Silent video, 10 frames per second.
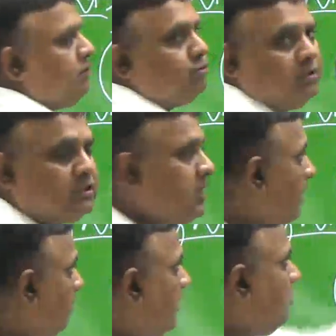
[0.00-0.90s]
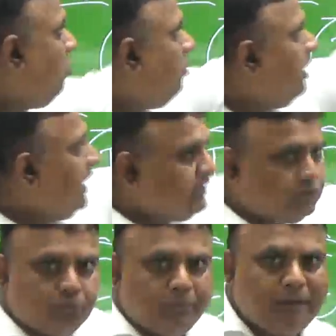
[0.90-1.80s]
to this, but all has
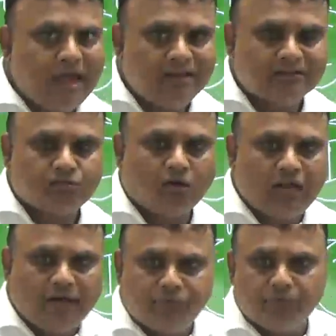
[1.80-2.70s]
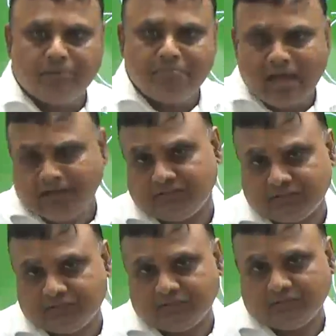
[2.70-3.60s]
to be balanced, all have to be
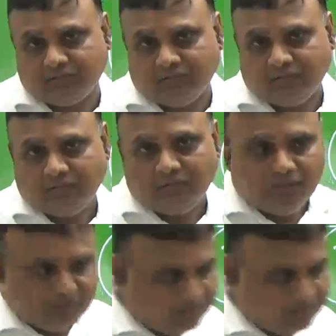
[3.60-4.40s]
balanced. This